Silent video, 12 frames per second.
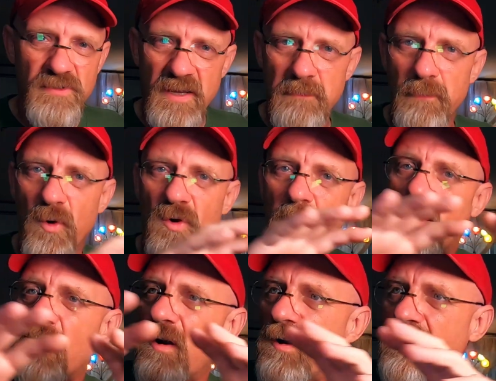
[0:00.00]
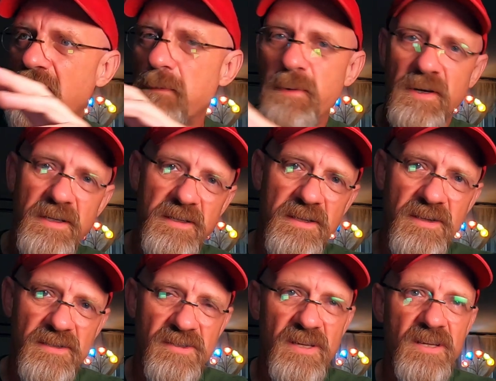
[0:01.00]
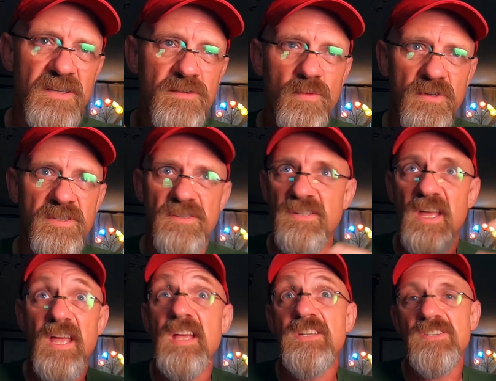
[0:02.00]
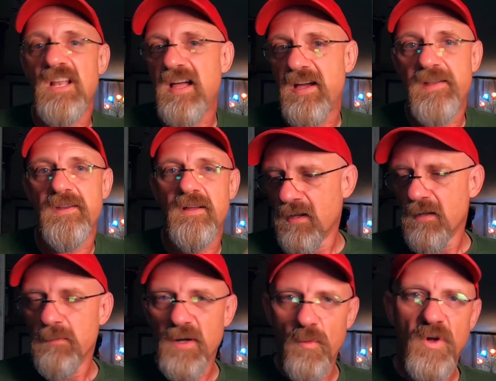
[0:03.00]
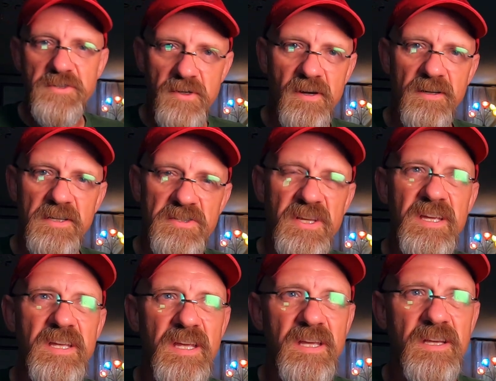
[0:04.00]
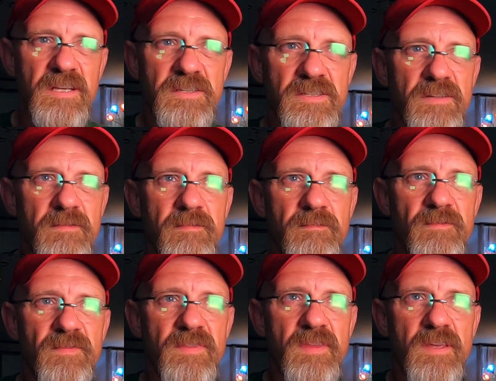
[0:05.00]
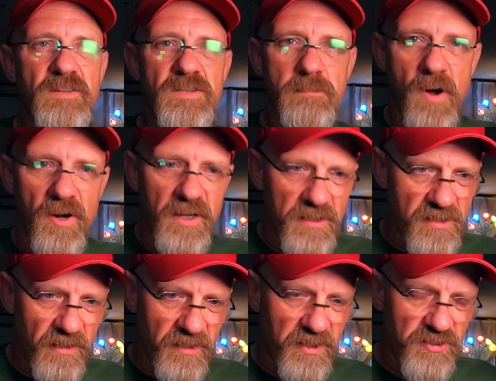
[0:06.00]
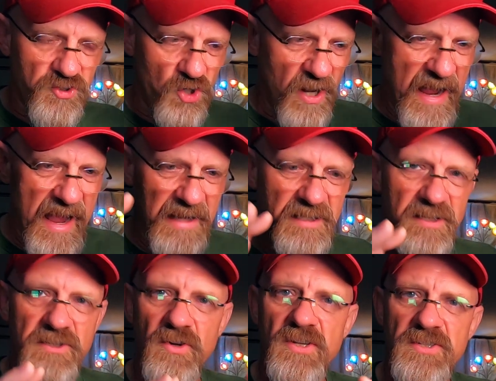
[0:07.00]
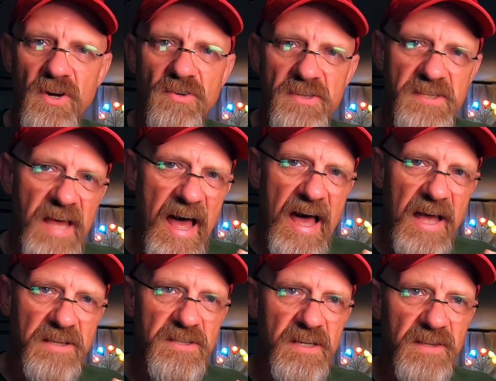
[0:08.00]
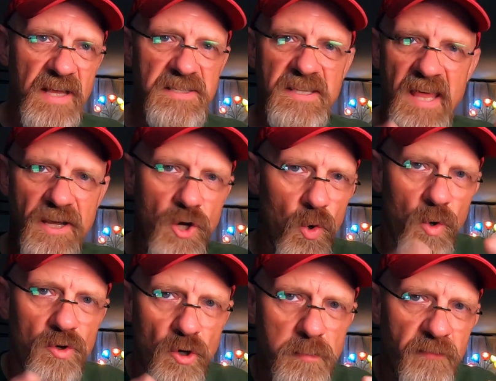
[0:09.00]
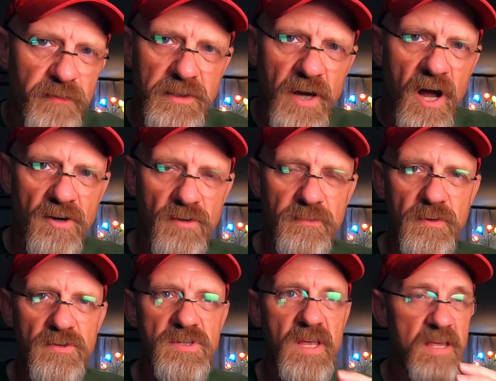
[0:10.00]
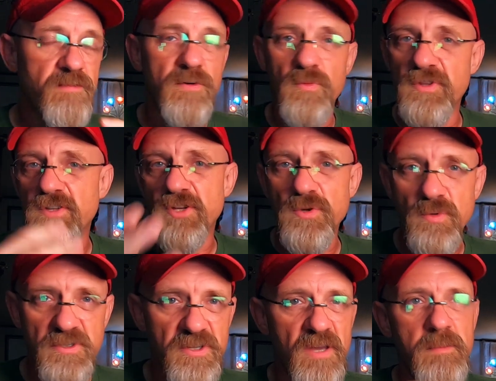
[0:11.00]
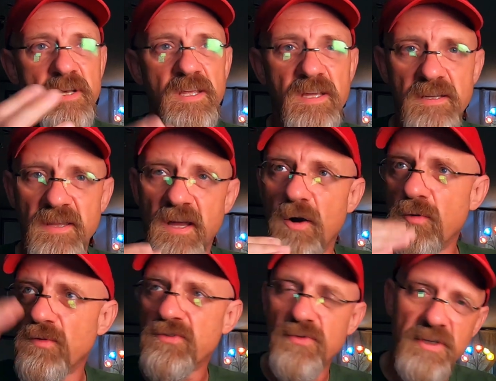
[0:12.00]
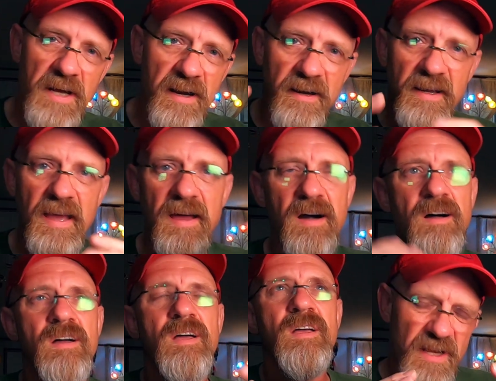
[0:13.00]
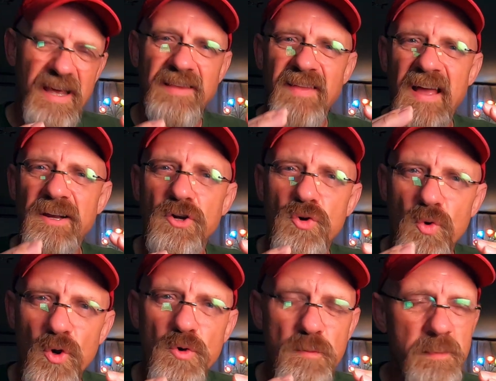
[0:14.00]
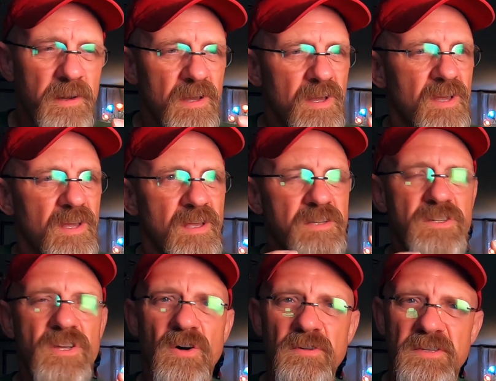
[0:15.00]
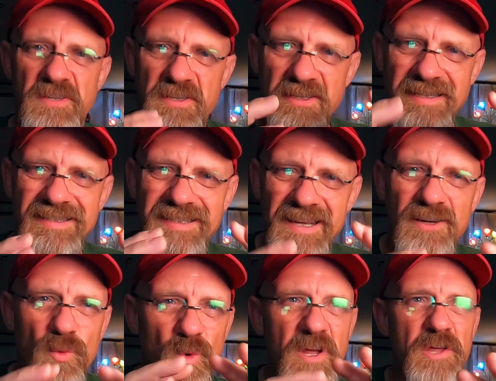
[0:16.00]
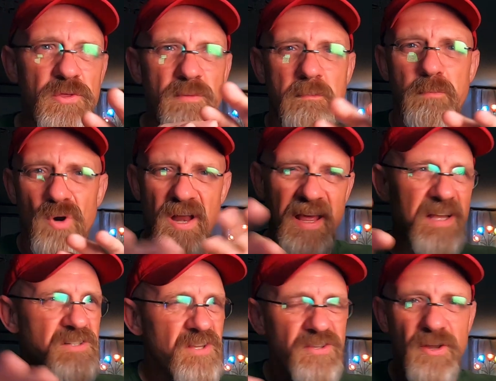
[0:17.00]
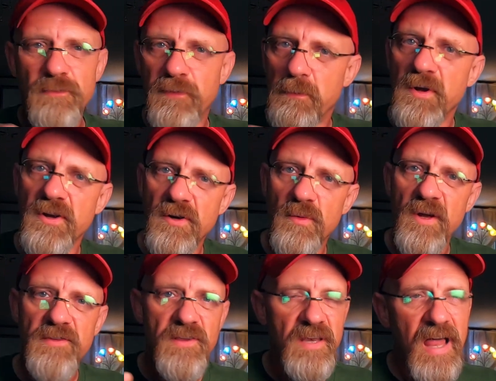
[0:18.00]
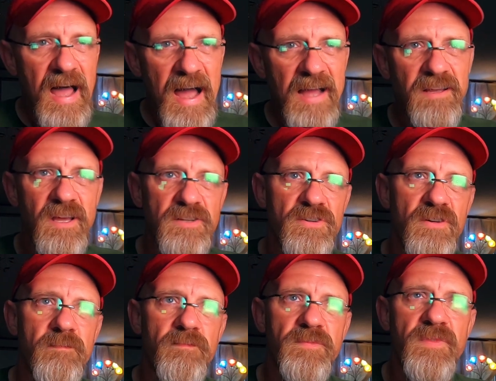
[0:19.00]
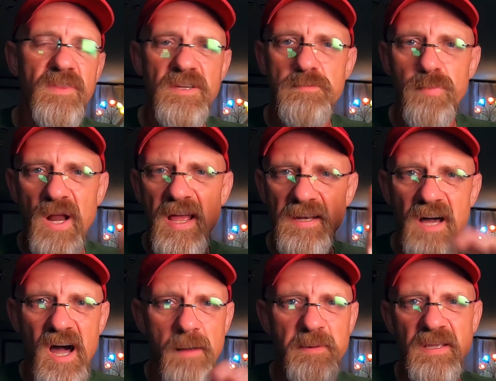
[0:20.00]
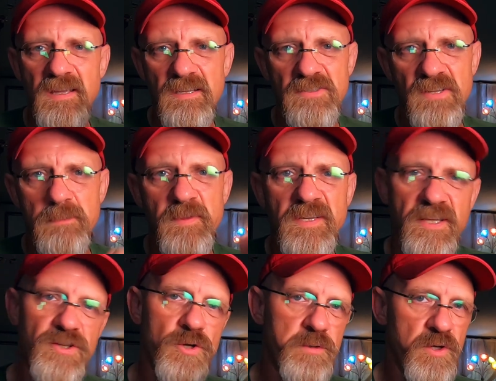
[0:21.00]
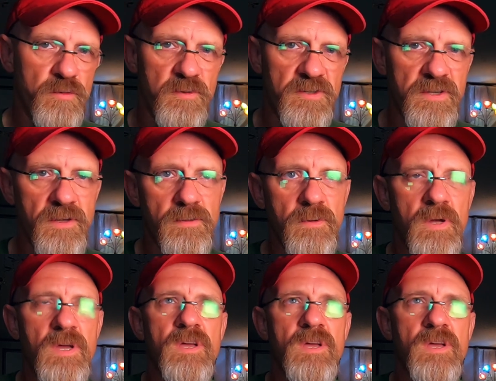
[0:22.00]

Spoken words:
and more R&D put into the Zs, which is the S line. But what you're going to see is the market's going to contract to a certain size, and that's that core group of photographers, even with the new ones coming in, the old ones retiring out, and that group is going to stick with brands that they're familiar with and like. And this brand hopping is something that YouTubers do.